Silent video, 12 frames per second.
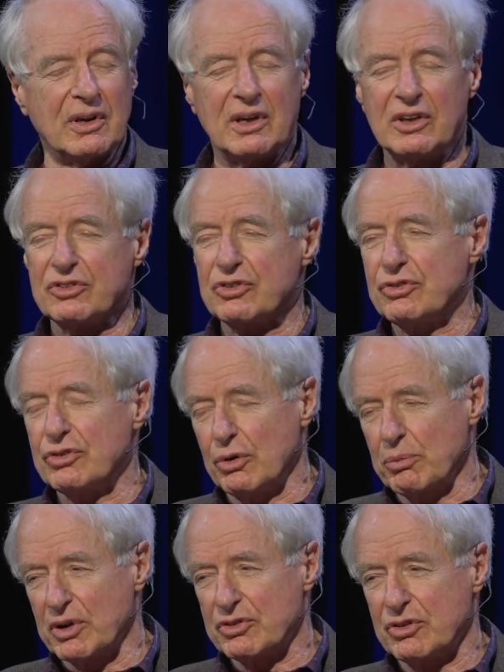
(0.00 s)
It's so
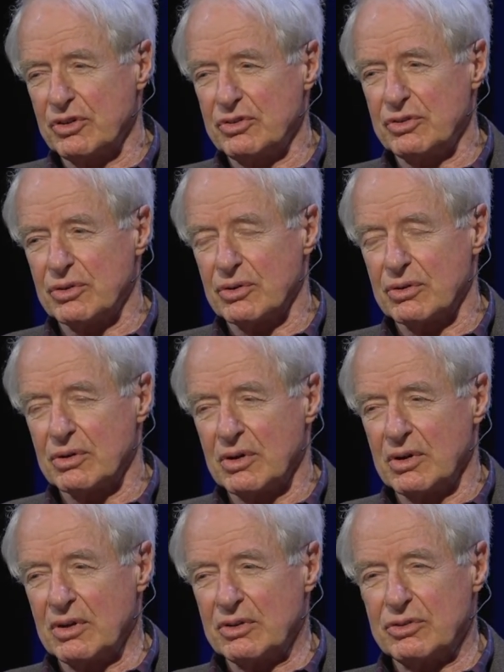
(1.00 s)
much easier
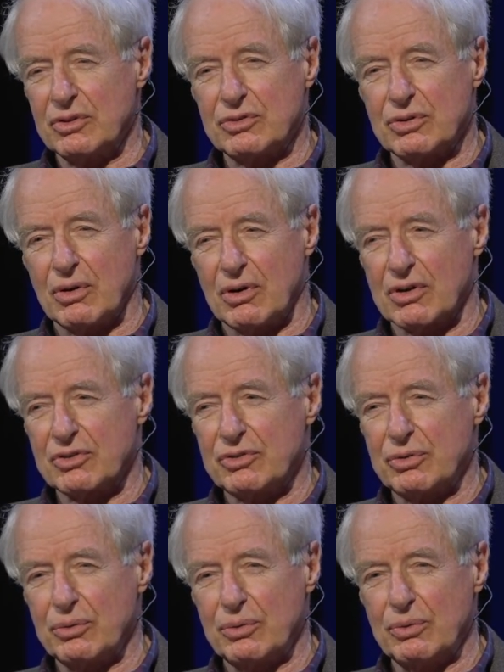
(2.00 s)
to talk
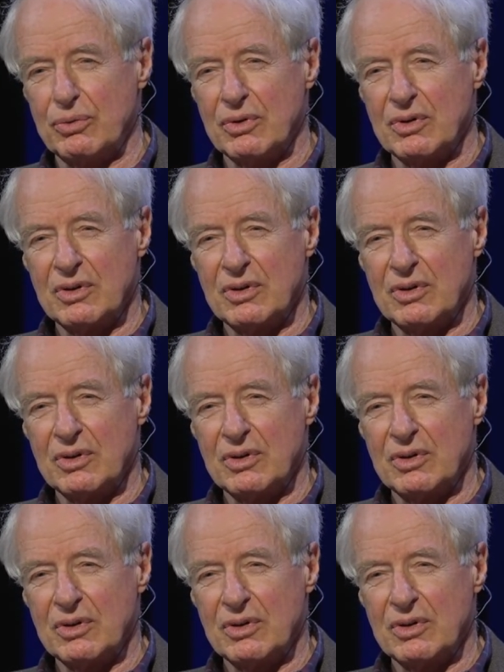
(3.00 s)
to